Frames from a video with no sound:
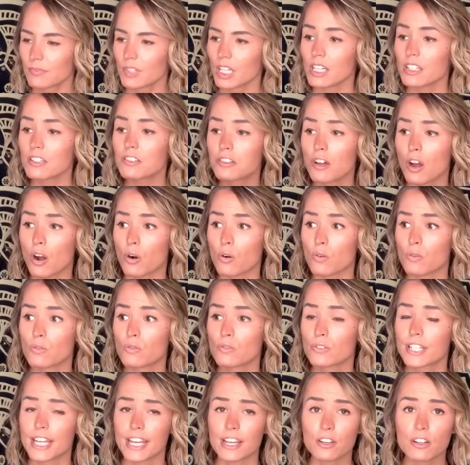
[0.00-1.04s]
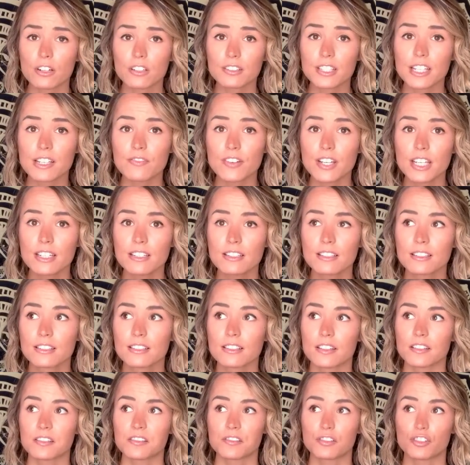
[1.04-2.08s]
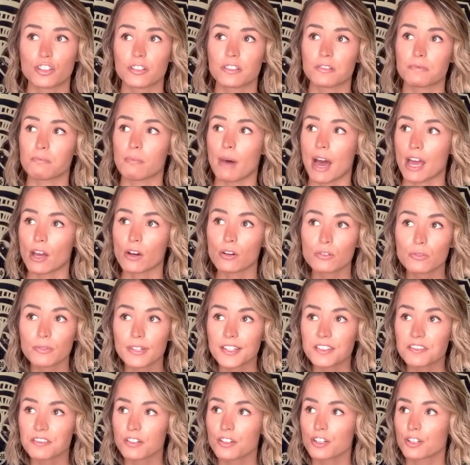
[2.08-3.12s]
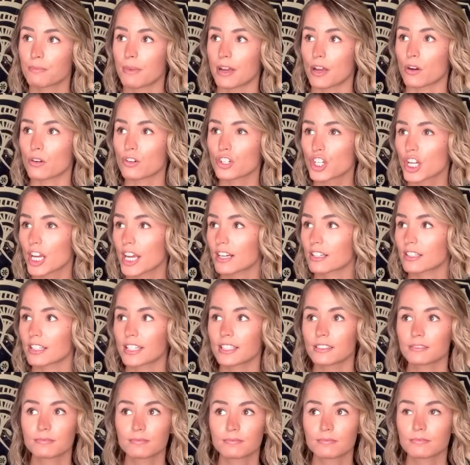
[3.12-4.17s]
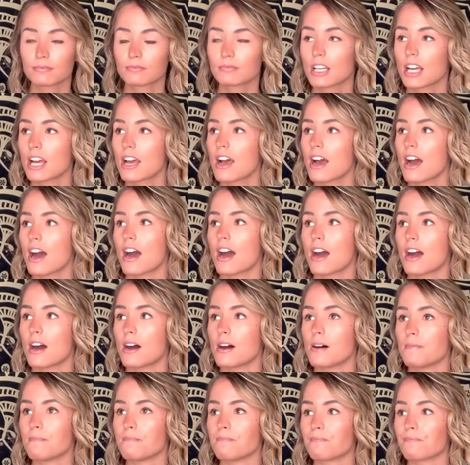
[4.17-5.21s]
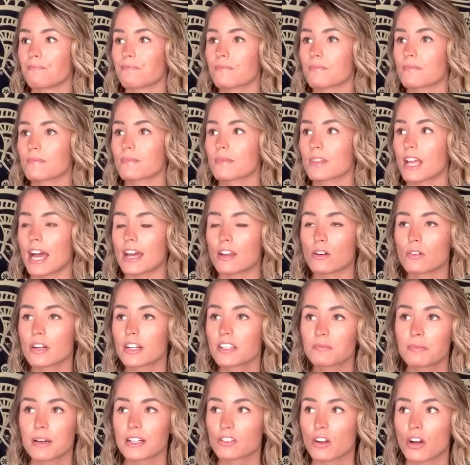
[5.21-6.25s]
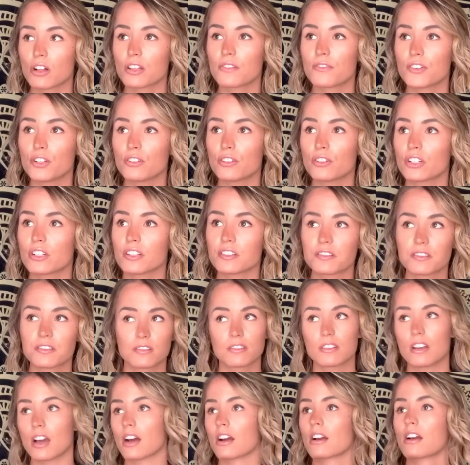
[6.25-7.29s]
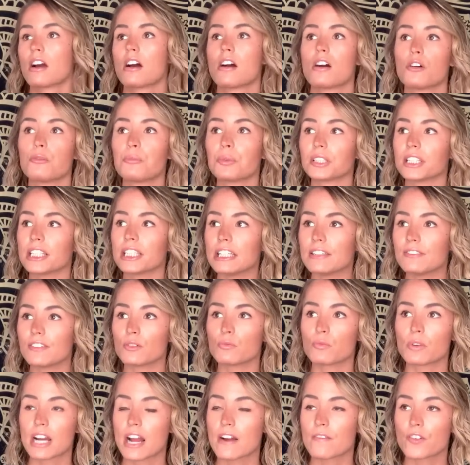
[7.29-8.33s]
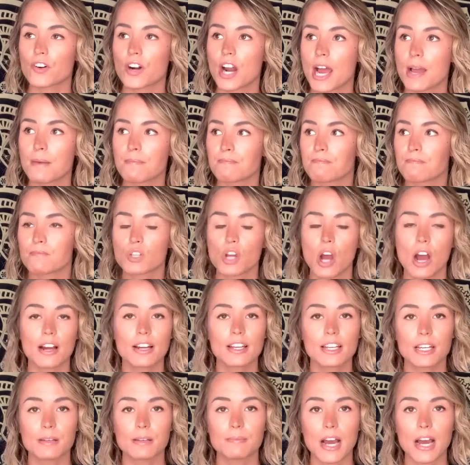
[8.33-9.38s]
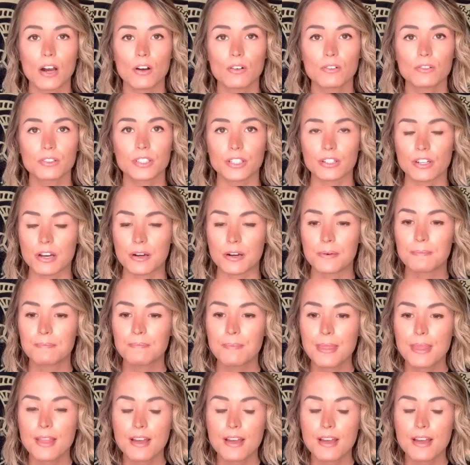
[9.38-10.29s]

So take it or leave it. This is just my own research, my own channeling. I don't expect all of you to just gung-ho believe in whatever I'm talking about, you know.